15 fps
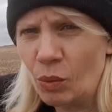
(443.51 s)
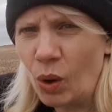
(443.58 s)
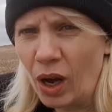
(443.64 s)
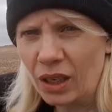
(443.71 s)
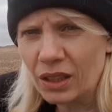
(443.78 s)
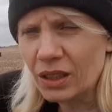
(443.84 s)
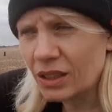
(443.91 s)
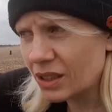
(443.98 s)
it
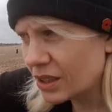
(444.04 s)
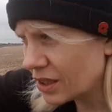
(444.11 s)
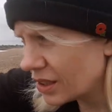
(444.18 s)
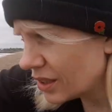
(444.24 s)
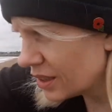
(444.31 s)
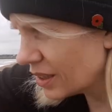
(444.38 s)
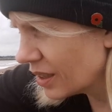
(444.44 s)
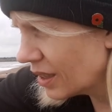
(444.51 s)

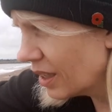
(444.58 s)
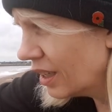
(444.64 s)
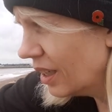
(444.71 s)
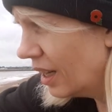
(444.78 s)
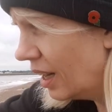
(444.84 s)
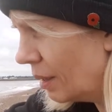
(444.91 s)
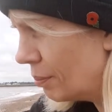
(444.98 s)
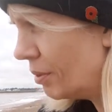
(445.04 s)
once,
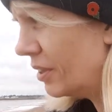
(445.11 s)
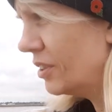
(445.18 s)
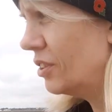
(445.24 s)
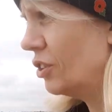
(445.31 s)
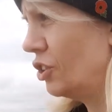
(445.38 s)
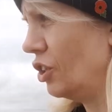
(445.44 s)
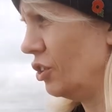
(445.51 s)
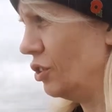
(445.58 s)
I press
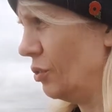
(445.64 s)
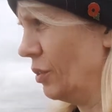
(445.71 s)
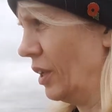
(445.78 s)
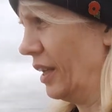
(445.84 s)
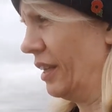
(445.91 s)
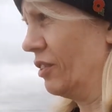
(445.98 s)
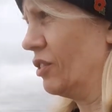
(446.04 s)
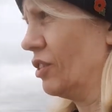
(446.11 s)
the shutter
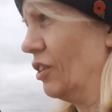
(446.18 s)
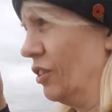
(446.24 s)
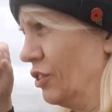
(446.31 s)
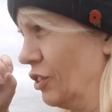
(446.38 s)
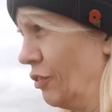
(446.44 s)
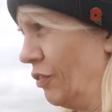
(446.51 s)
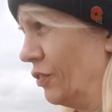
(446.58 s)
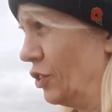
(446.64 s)
release
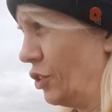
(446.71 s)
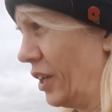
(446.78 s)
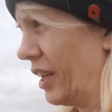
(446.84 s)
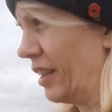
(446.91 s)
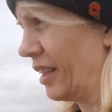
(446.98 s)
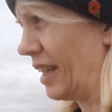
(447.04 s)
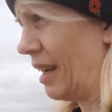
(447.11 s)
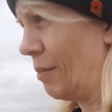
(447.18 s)
to
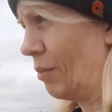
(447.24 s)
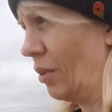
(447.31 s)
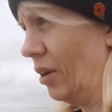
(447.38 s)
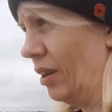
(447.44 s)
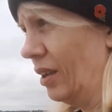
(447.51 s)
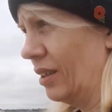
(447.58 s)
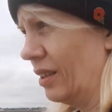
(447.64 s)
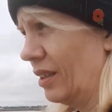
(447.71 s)
trigger the
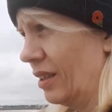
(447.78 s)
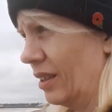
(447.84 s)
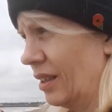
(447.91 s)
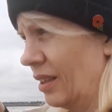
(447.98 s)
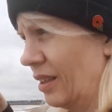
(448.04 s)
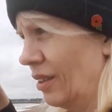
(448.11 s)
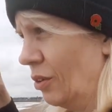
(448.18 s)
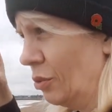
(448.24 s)
camera,
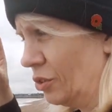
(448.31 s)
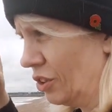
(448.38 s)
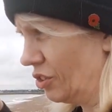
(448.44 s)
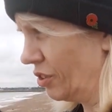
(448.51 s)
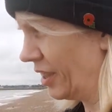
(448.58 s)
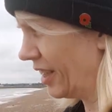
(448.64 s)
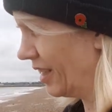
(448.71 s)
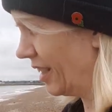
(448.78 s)
or to
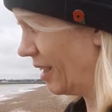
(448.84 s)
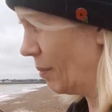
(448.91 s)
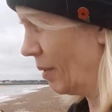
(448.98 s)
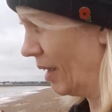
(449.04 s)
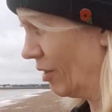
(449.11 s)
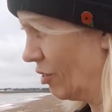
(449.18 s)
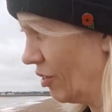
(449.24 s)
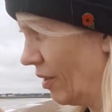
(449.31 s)
trigger the
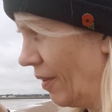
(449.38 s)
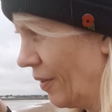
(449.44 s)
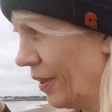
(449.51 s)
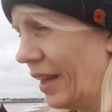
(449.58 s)
image,